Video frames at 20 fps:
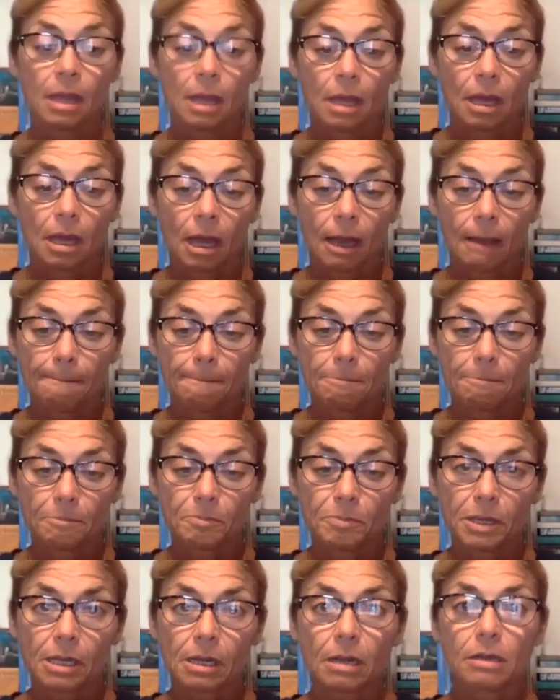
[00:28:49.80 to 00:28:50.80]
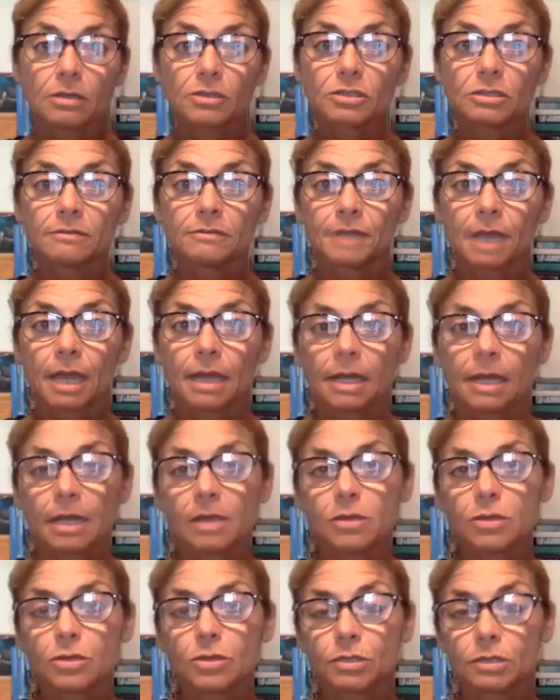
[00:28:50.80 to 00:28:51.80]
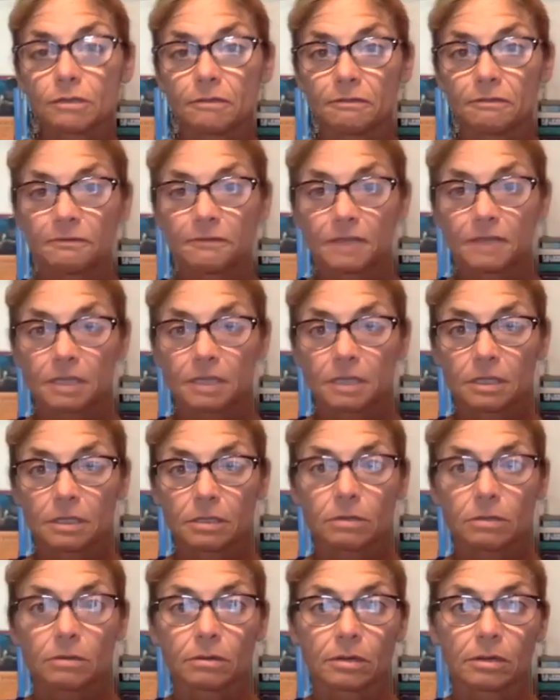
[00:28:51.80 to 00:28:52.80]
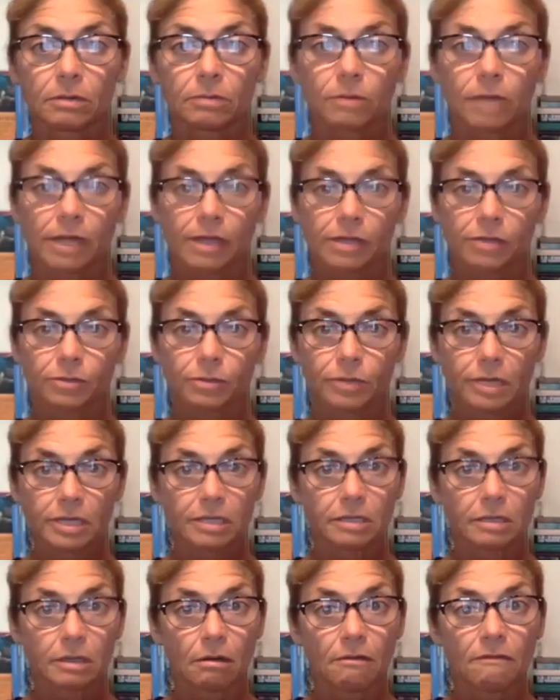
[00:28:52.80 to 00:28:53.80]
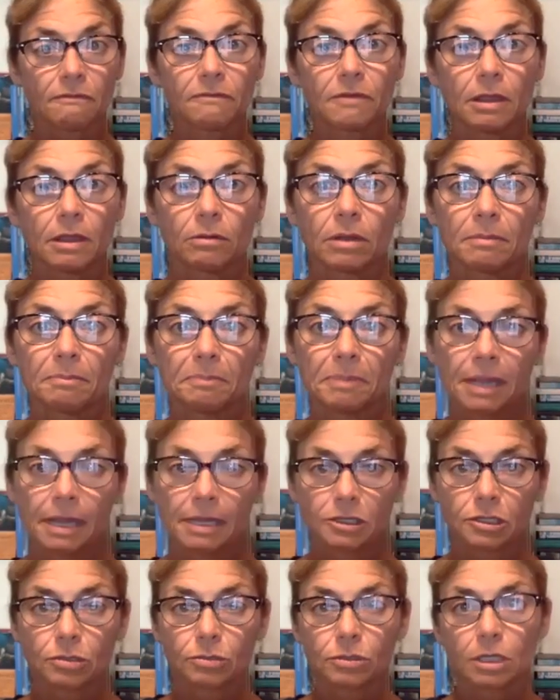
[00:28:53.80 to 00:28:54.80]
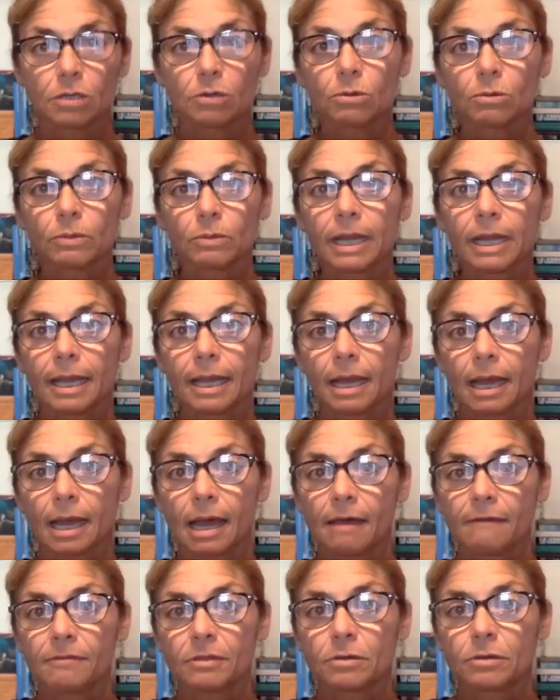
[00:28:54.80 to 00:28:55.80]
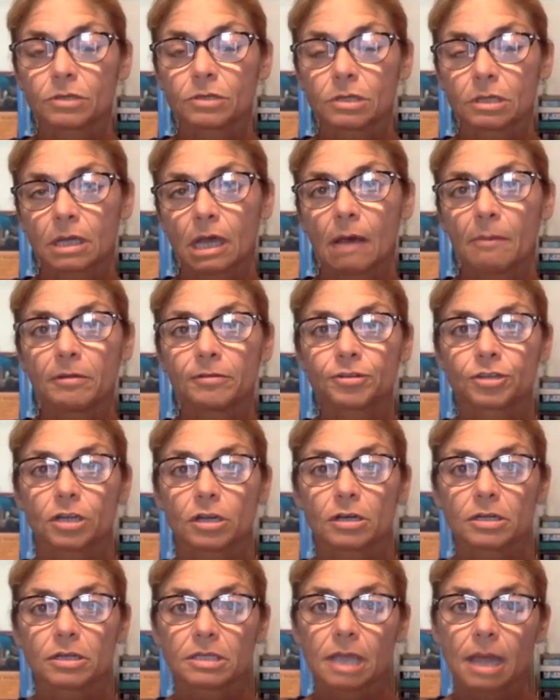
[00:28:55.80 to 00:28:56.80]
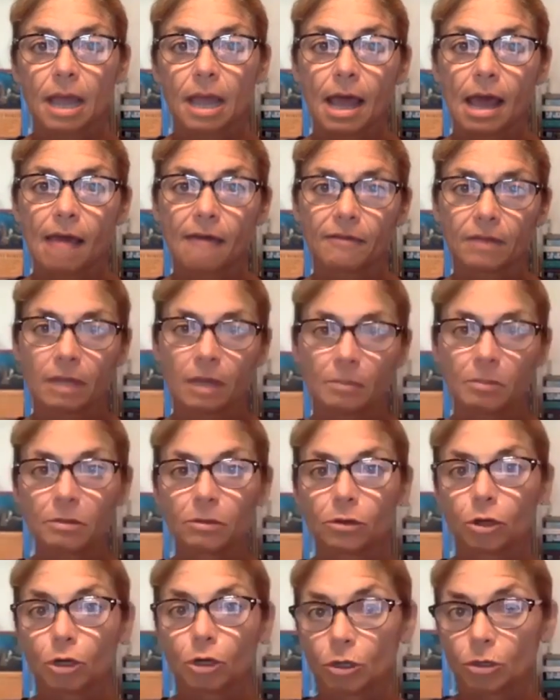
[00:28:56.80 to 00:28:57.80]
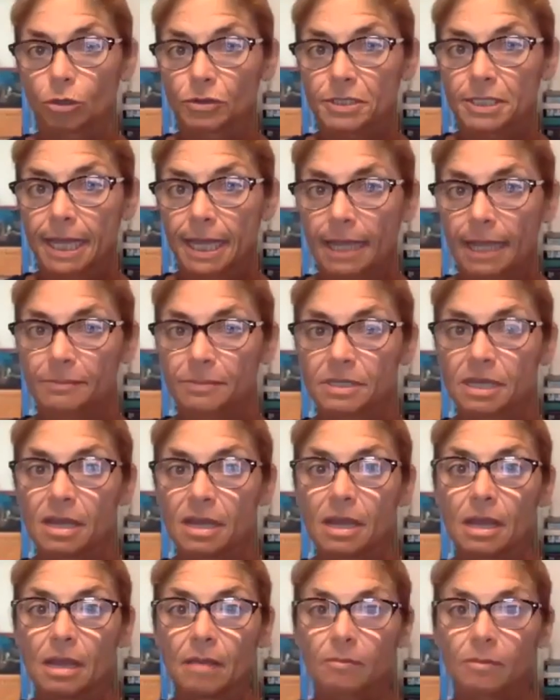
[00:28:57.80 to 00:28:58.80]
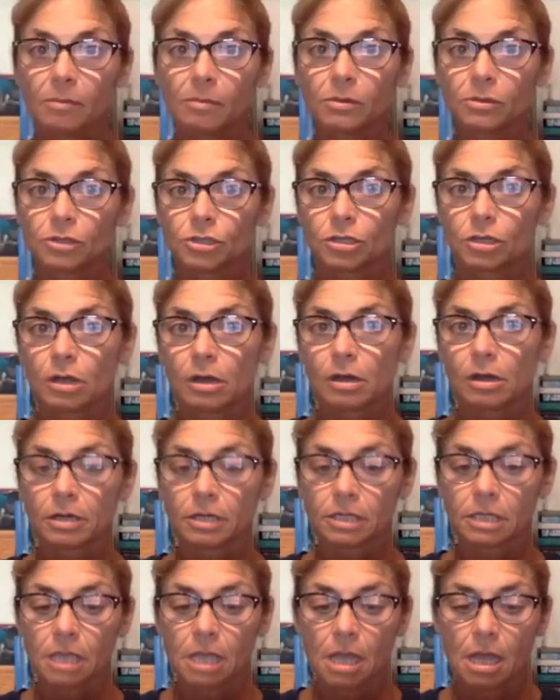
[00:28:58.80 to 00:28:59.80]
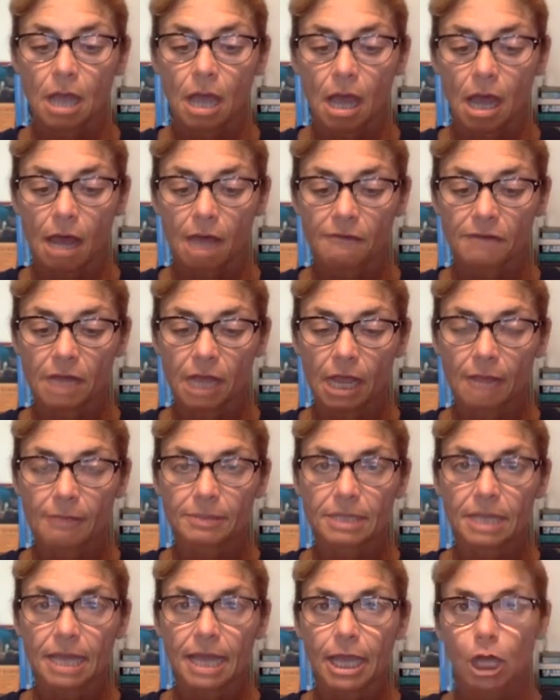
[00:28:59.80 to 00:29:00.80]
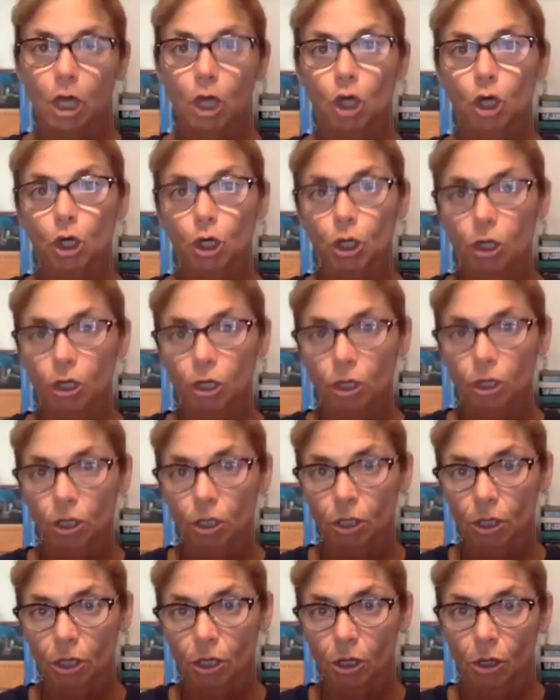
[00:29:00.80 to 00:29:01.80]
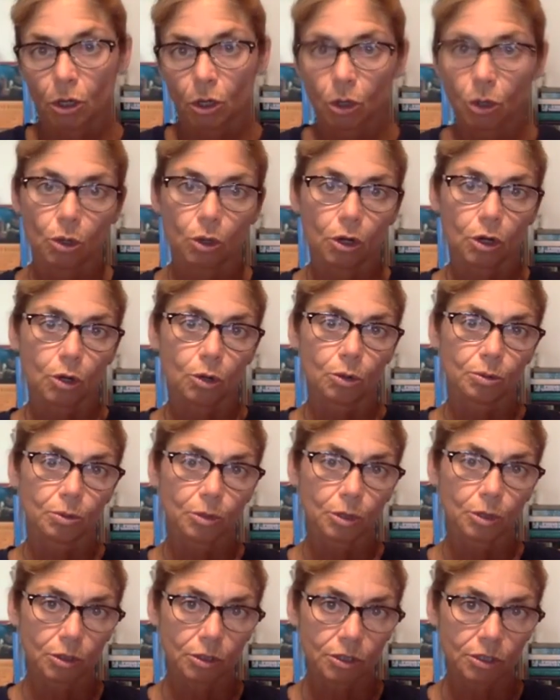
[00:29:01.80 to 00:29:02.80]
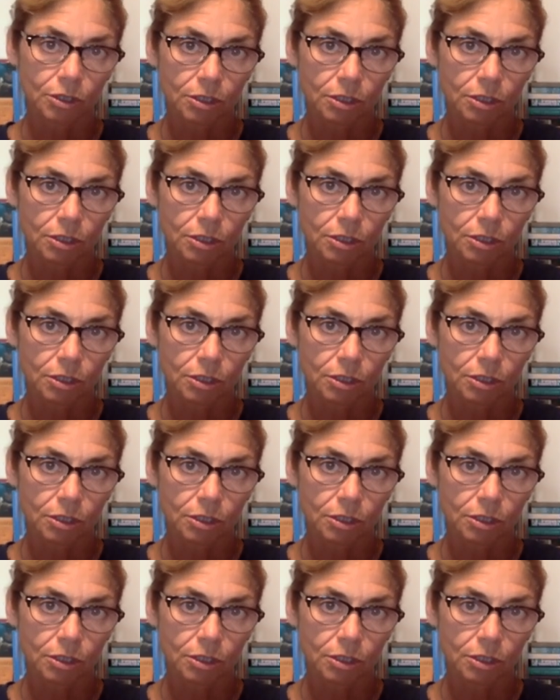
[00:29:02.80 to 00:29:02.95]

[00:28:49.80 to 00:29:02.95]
Um, because of that, I use a physical characteristics that are very blunt. So they don't really have, there's a couple of sharks that have a couple of girls' names, but most sharks have names like hook or crook